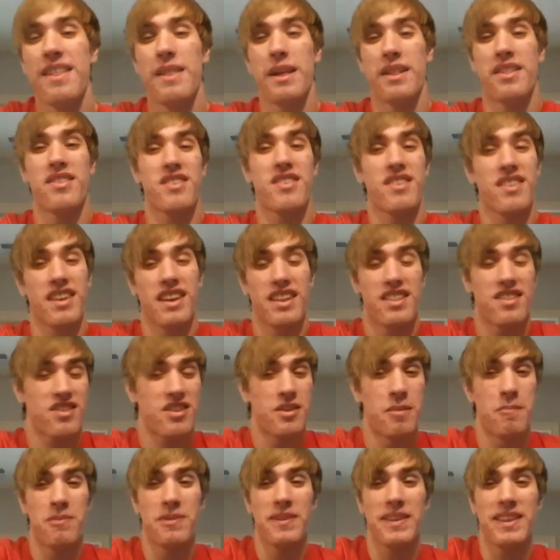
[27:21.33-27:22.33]
It's
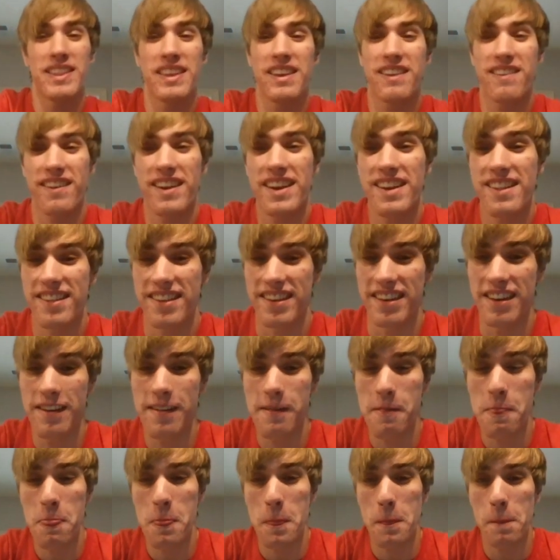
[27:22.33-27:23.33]
completely crazy.
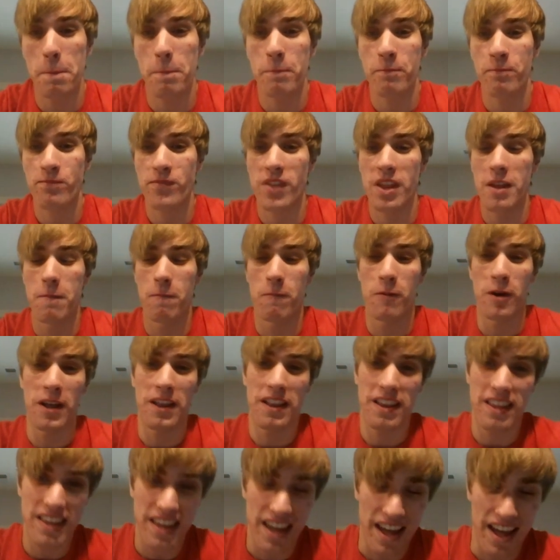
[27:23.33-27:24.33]

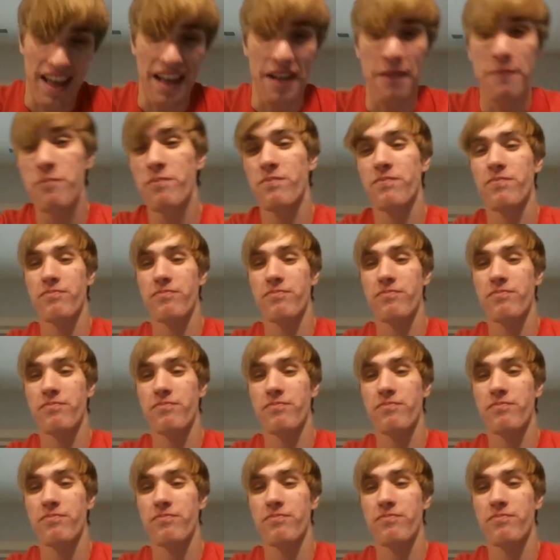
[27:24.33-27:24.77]
But yeah,